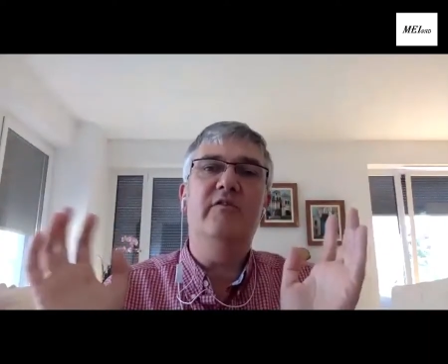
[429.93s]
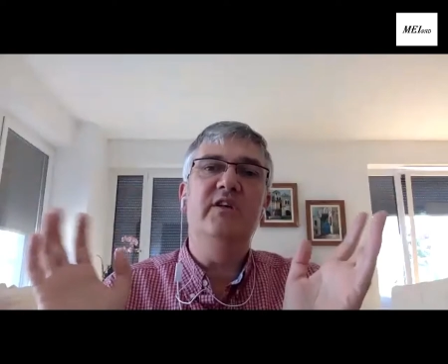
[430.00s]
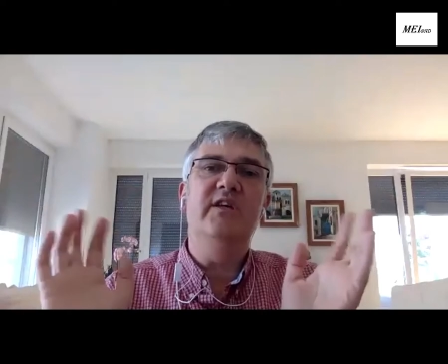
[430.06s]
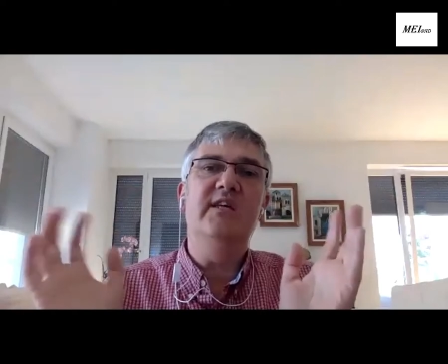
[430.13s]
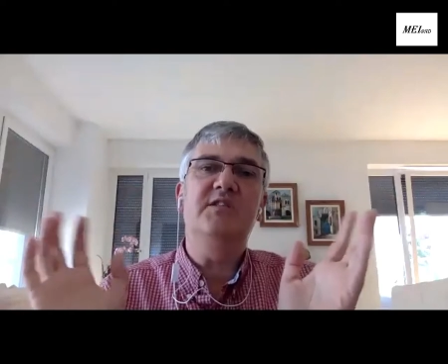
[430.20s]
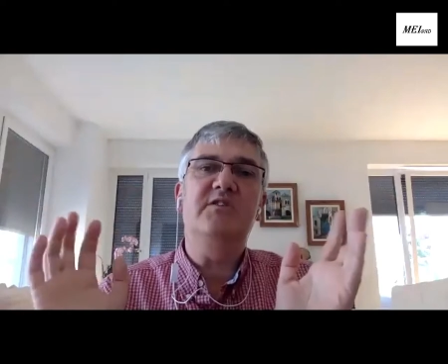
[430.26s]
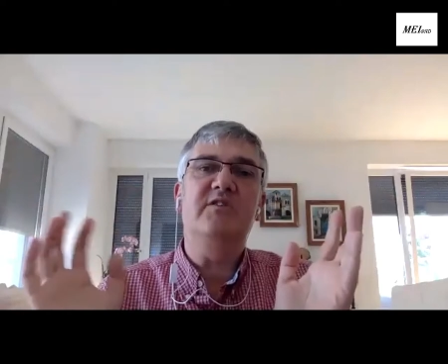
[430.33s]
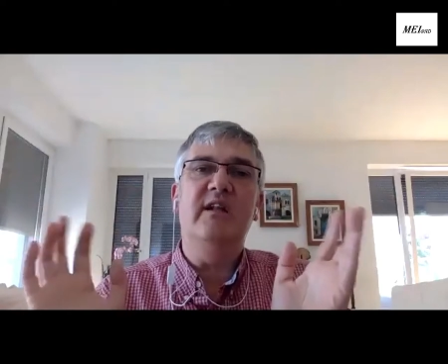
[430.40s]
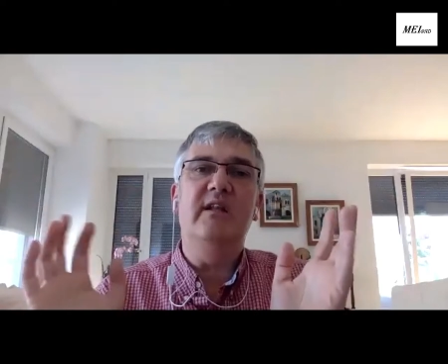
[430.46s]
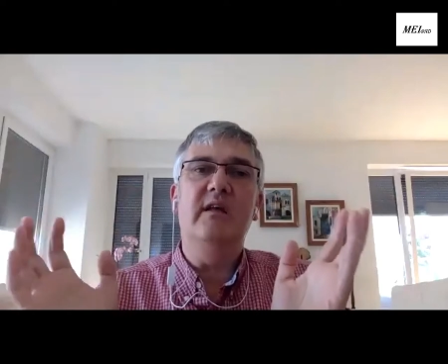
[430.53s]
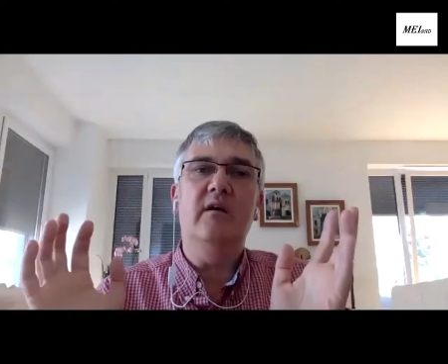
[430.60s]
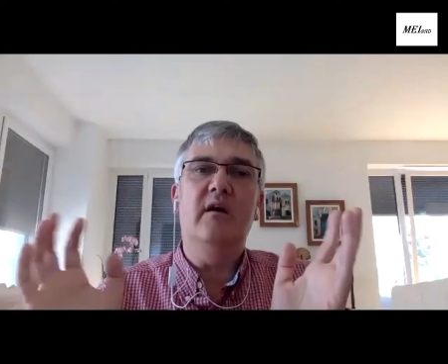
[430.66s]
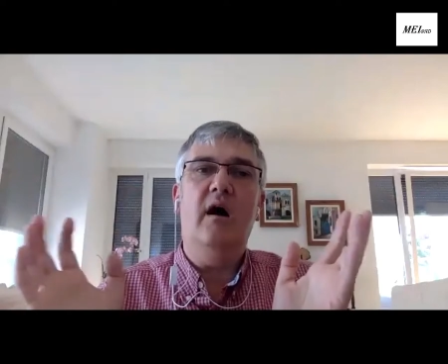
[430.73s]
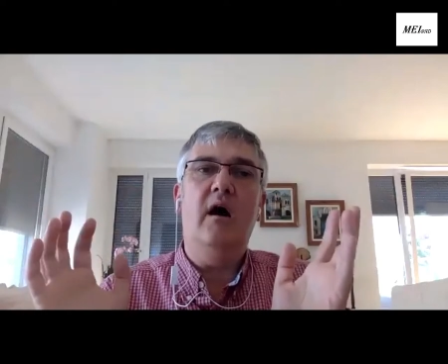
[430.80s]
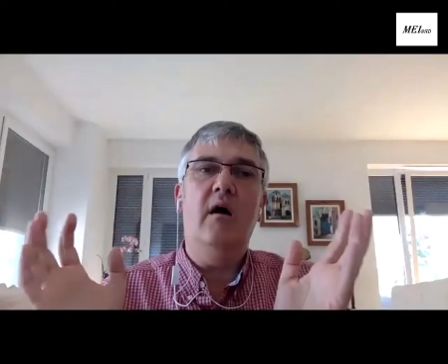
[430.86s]
Israeli
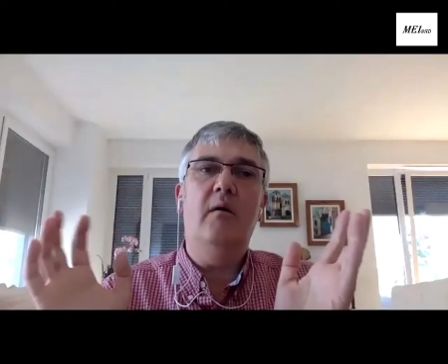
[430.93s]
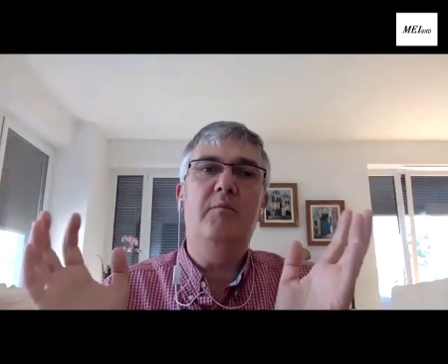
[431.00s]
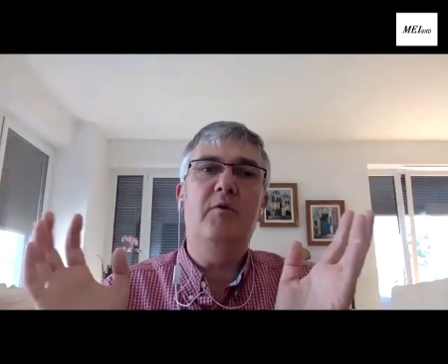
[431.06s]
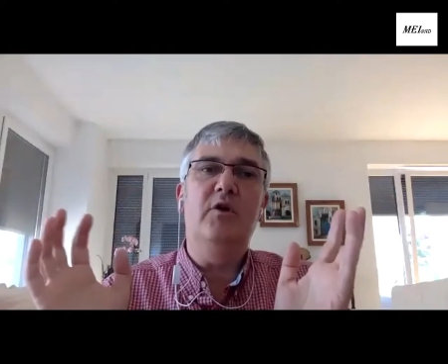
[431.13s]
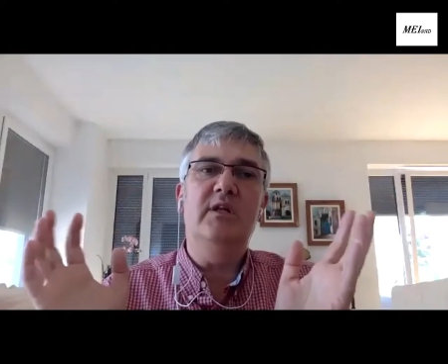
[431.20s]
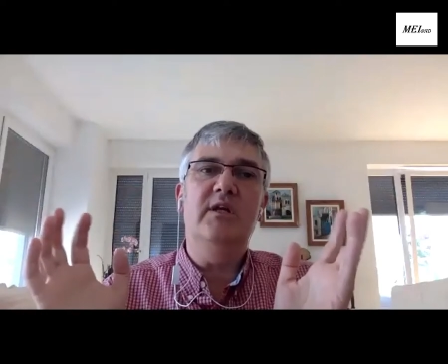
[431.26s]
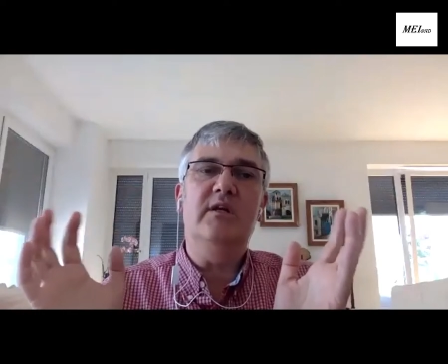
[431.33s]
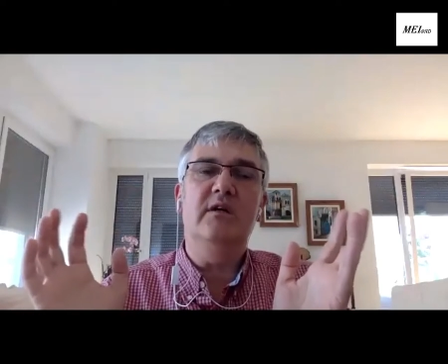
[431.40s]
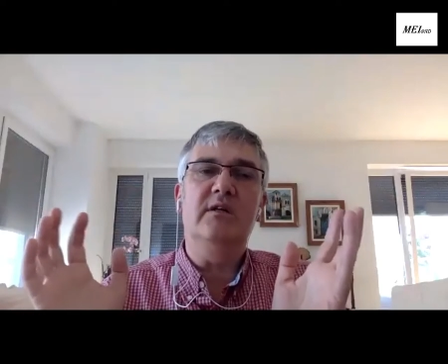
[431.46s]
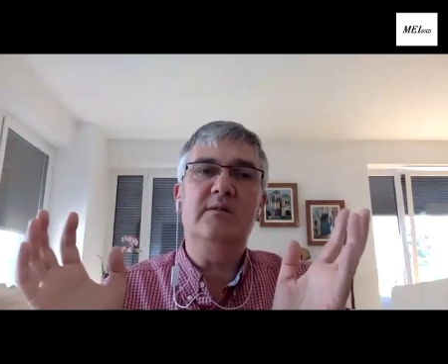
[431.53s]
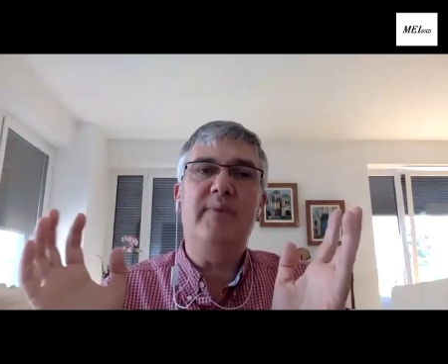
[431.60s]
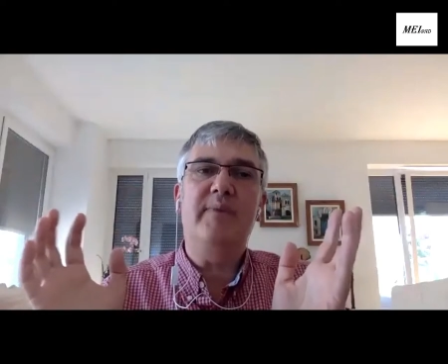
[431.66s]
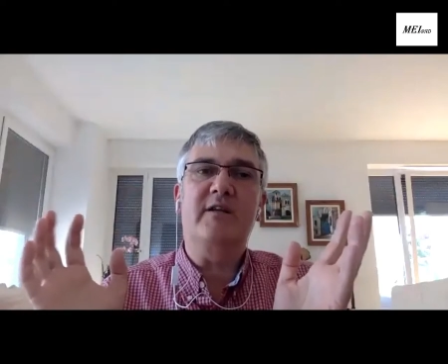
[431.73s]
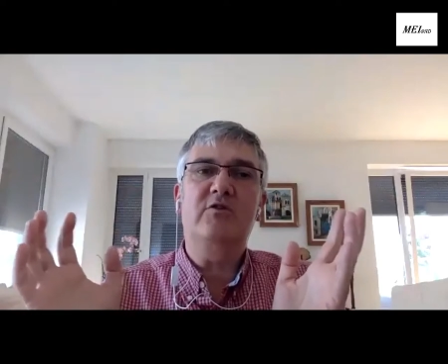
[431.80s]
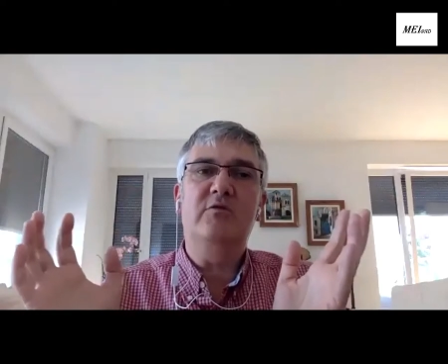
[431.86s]
political
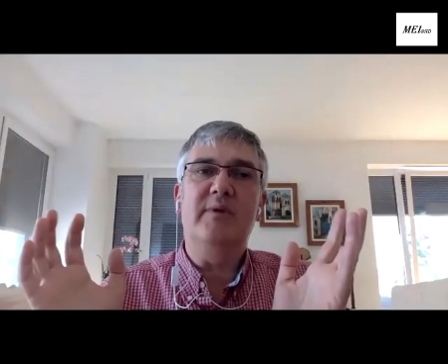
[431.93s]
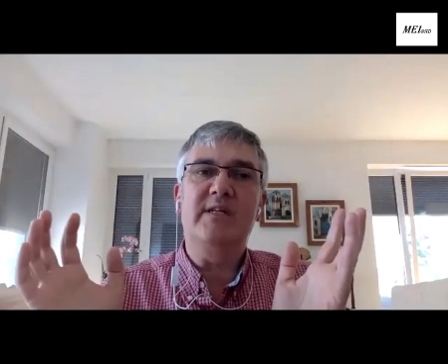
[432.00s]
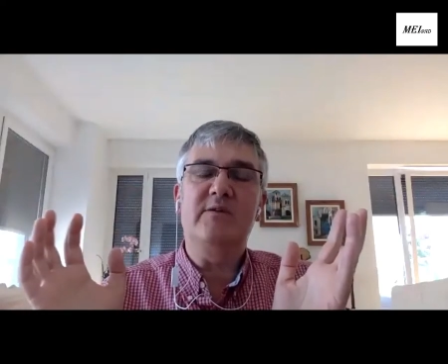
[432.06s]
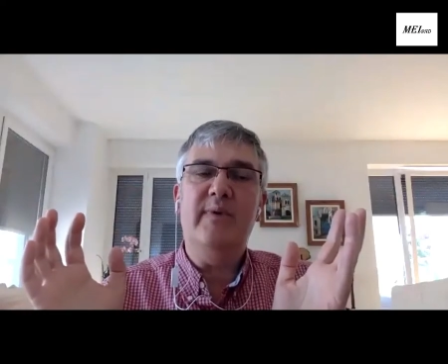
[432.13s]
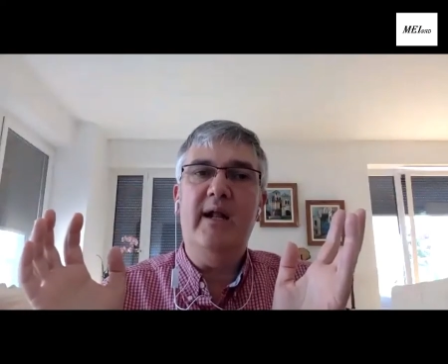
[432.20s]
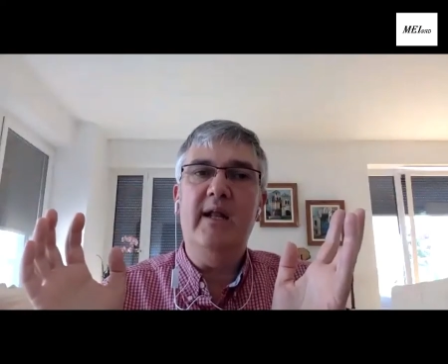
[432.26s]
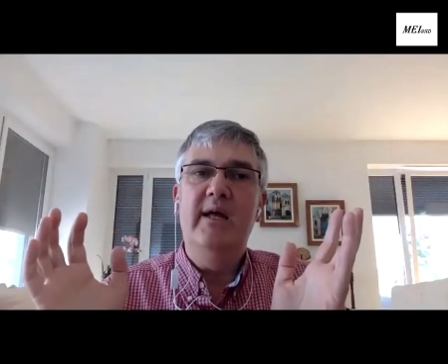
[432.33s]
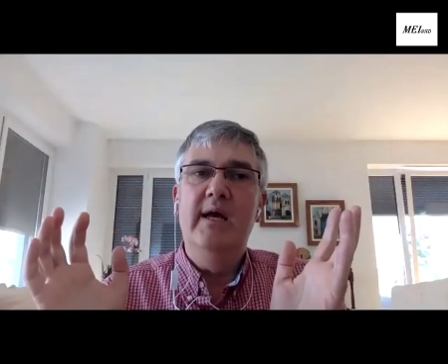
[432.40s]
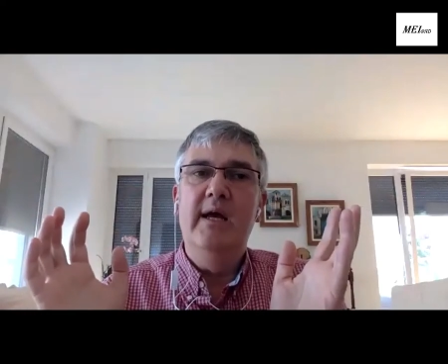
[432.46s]
spectrum as well.